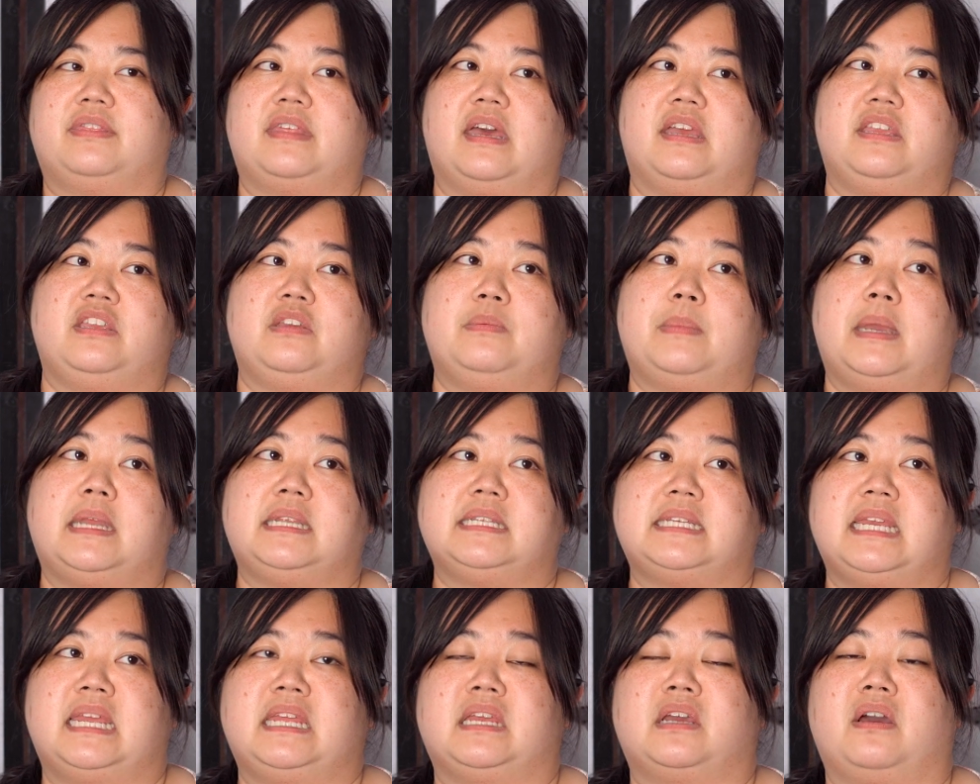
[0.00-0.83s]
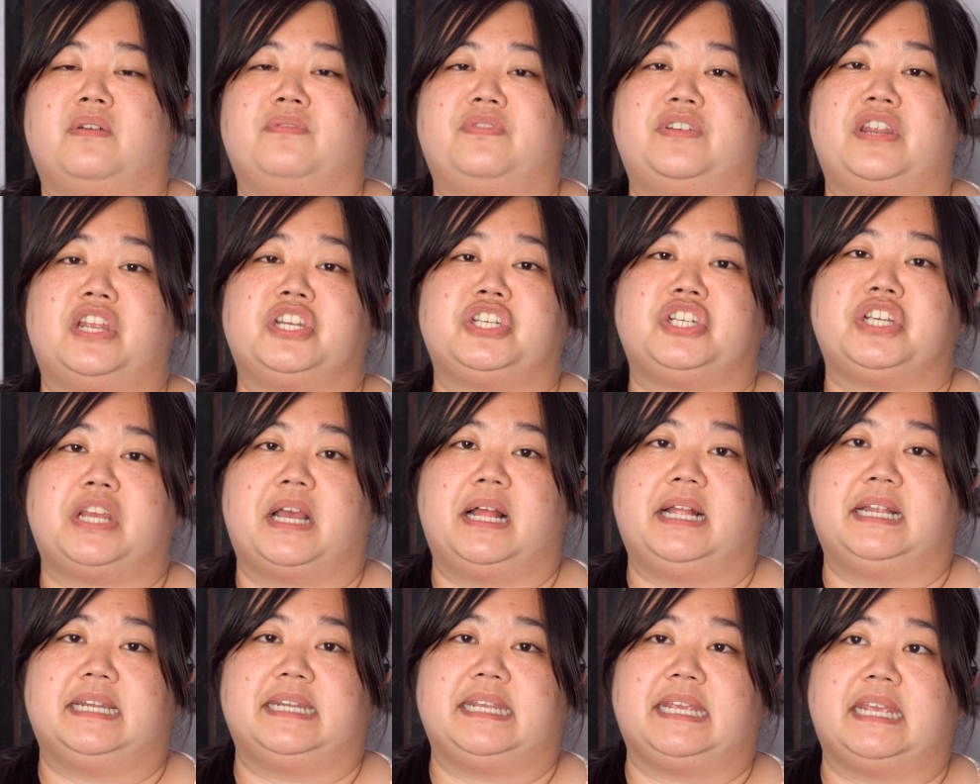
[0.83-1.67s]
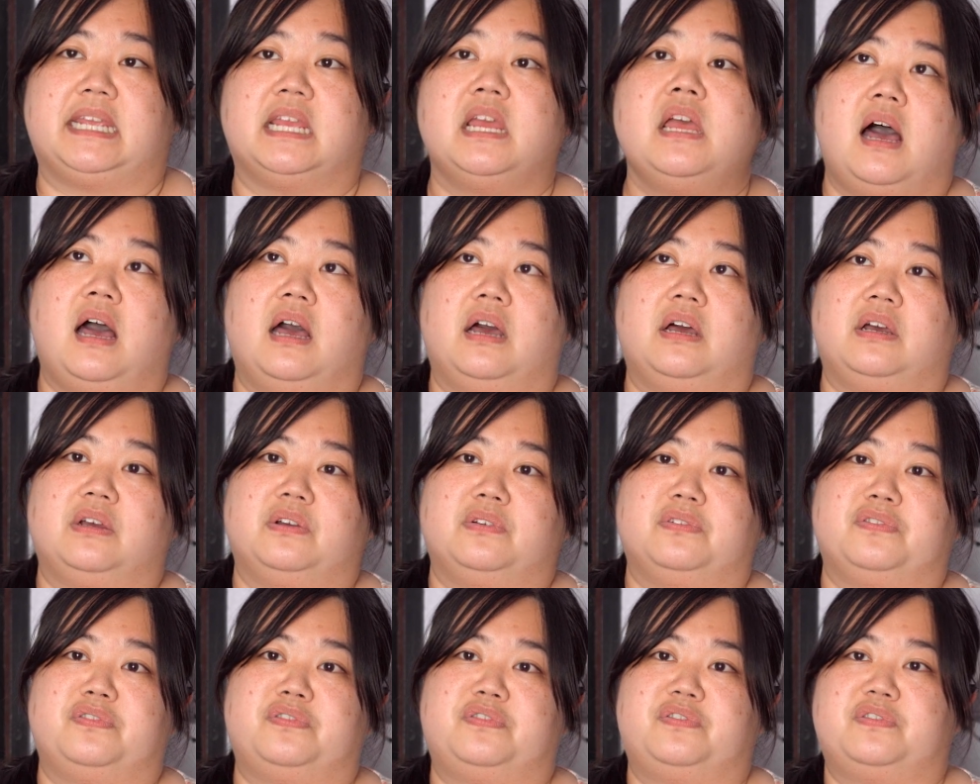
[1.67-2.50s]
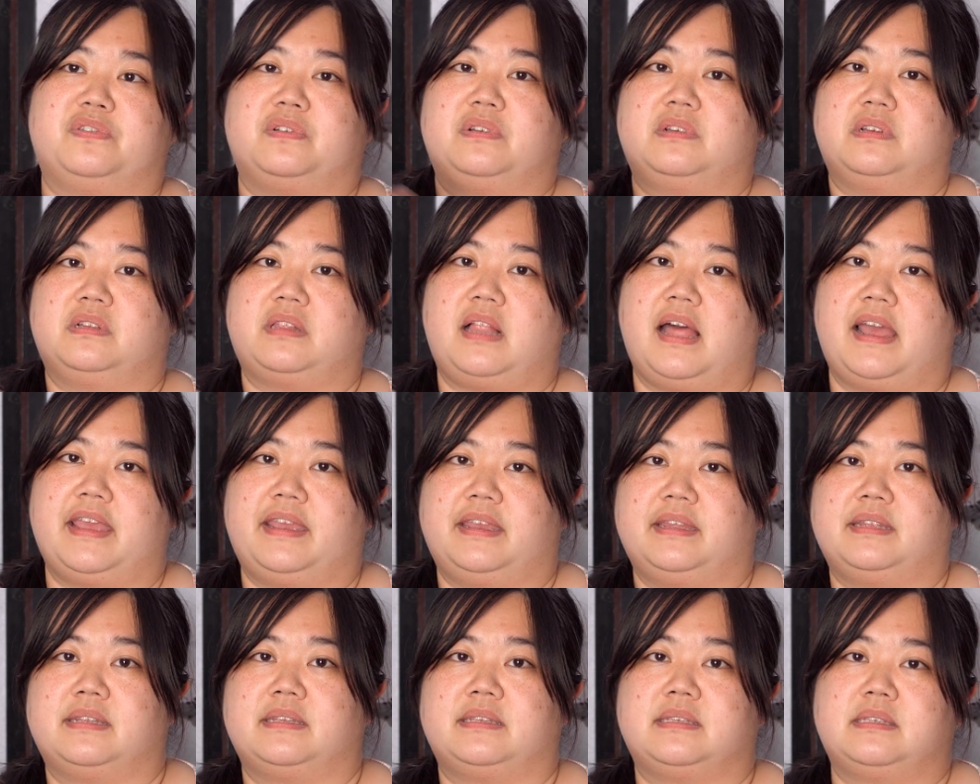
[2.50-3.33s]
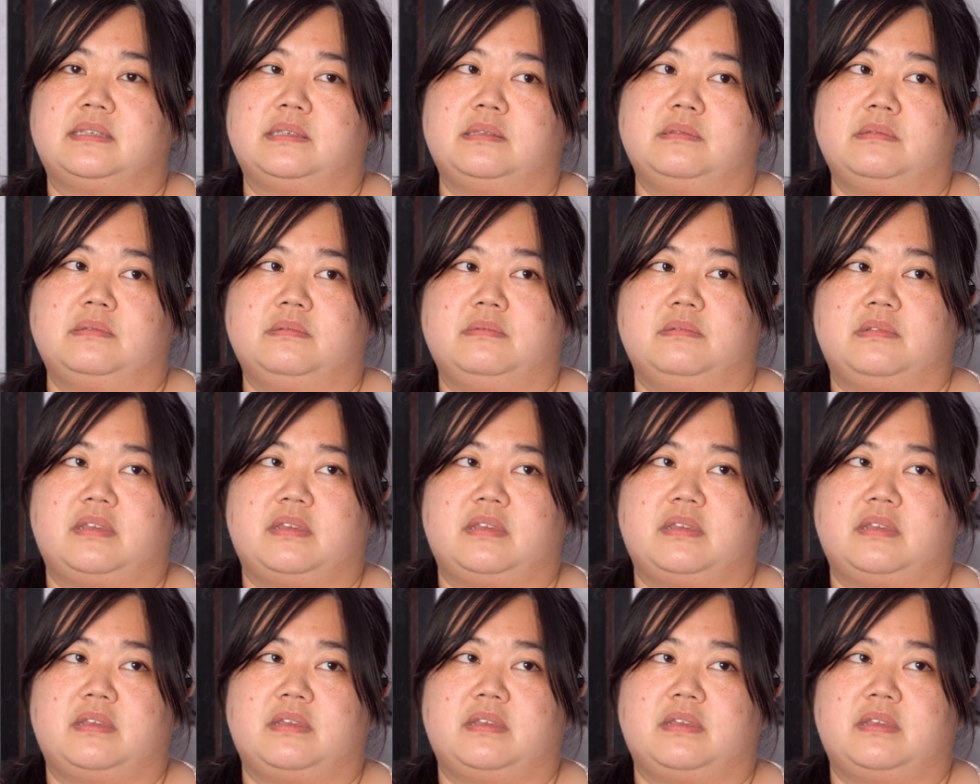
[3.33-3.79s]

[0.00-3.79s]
that you maintain confidentiality of clients,